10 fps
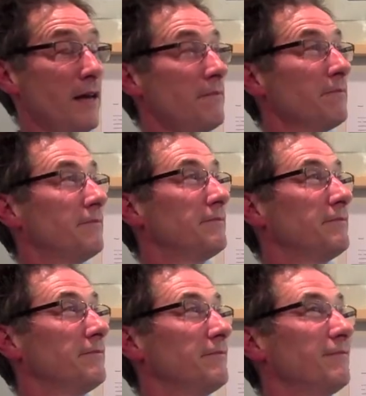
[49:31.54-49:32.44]
Yes.
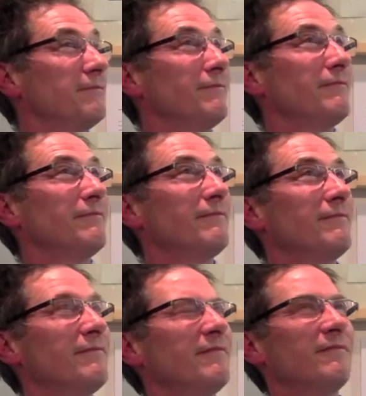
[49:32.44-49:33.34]
No, I'm
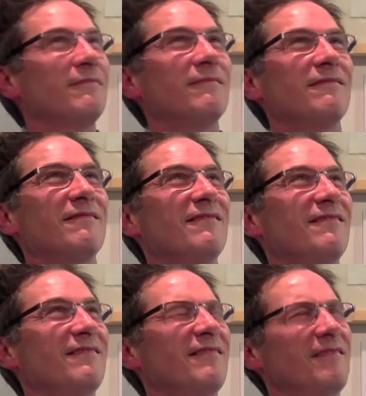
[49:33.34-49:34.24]
very
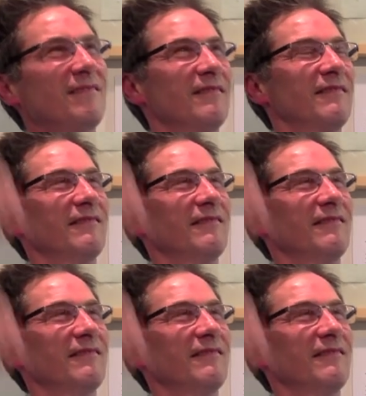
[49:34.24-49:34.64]
transformative. Yeah.